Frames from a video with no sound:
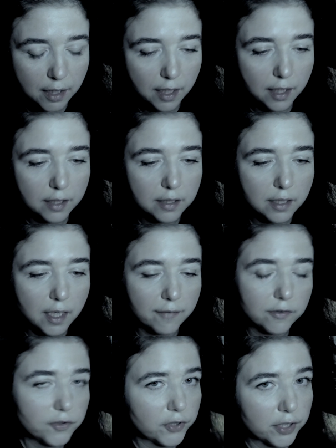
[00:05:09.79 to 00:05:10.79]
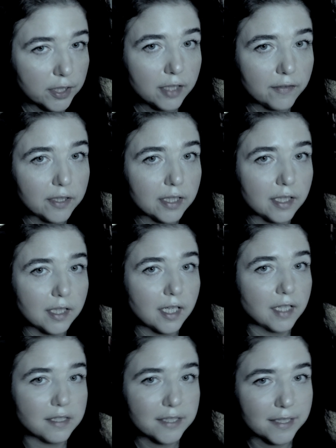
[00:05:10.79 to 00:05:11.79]
and I was still giving
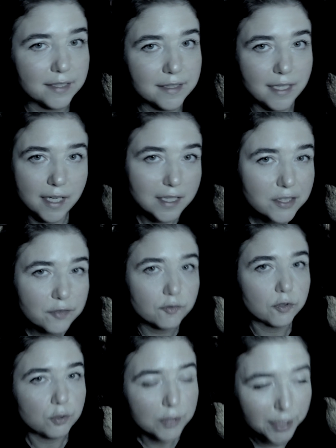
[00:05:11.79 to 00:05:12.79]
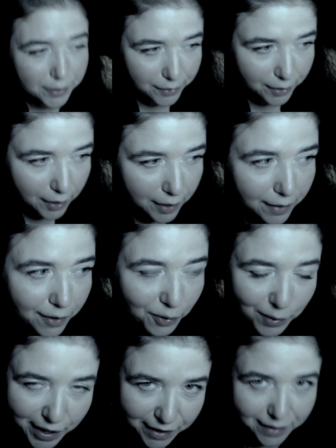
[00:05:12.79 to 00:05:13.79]
concerts as flutist in the
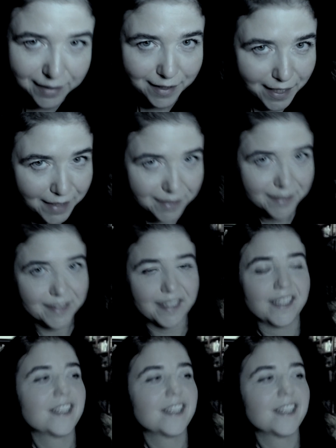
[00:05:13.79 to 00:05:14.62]
United States